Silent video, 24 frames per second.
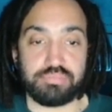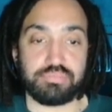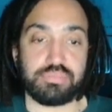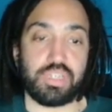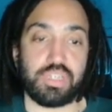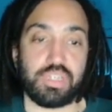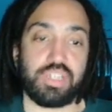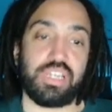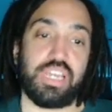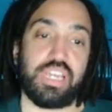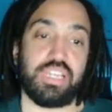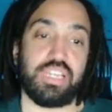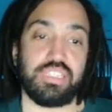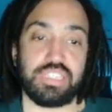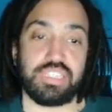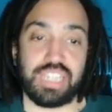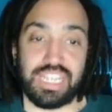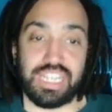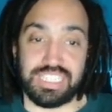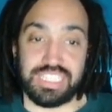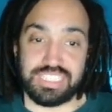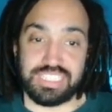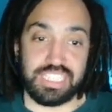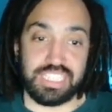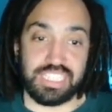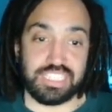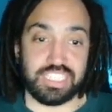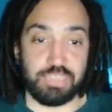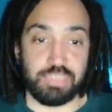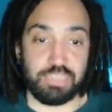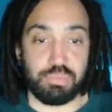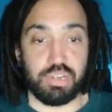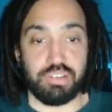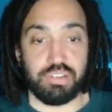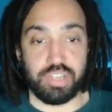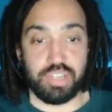Okay, so that sets
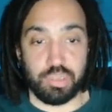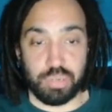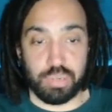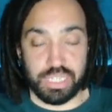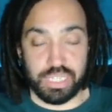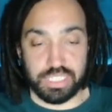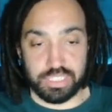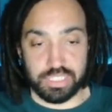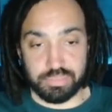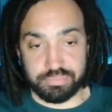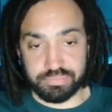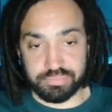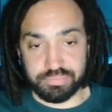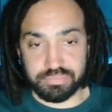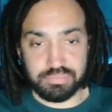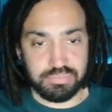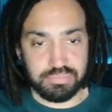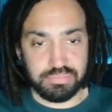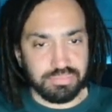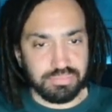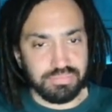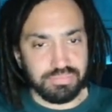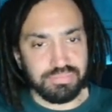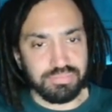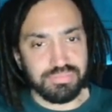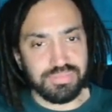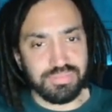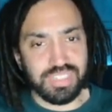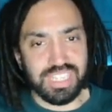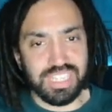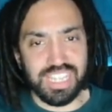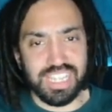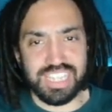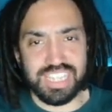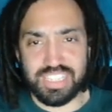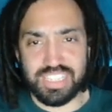up our equation.
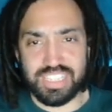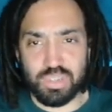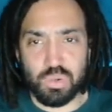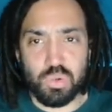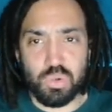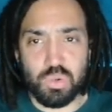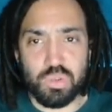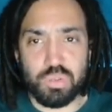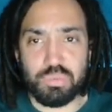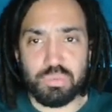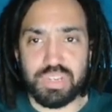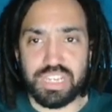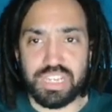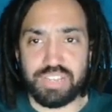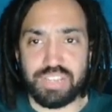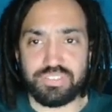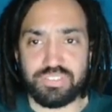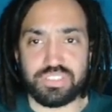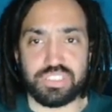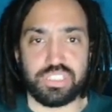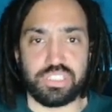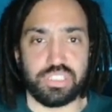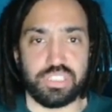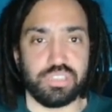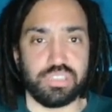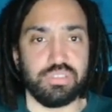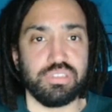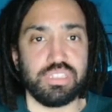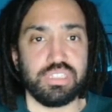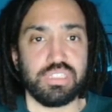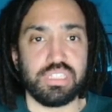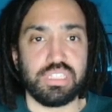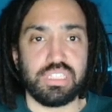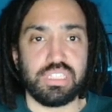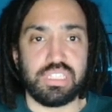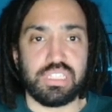And then all that we're left to do
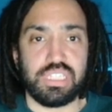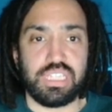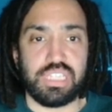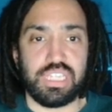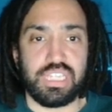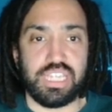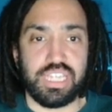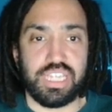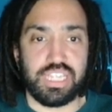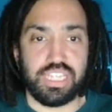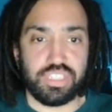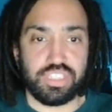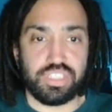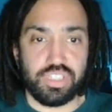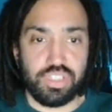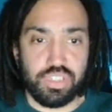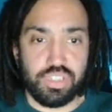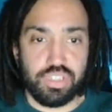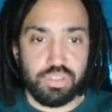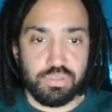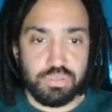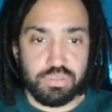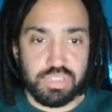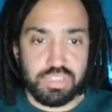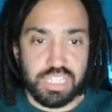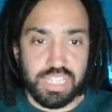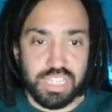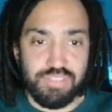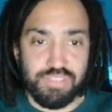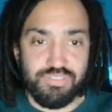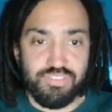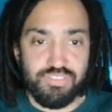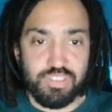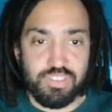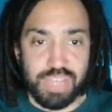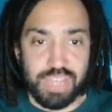is use the
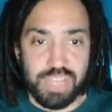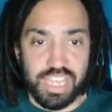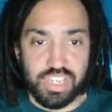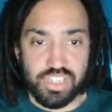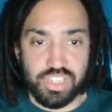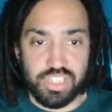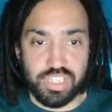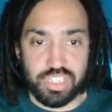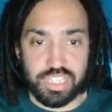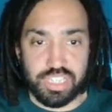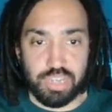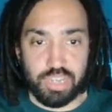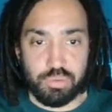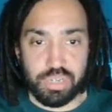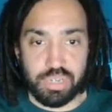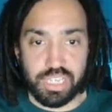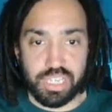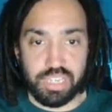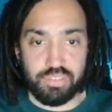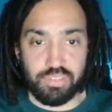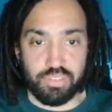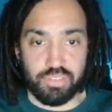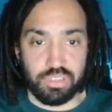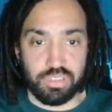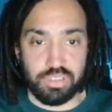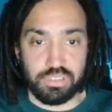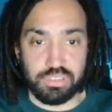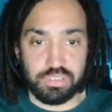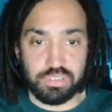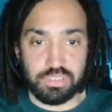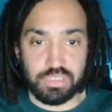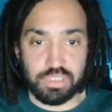information that we're given.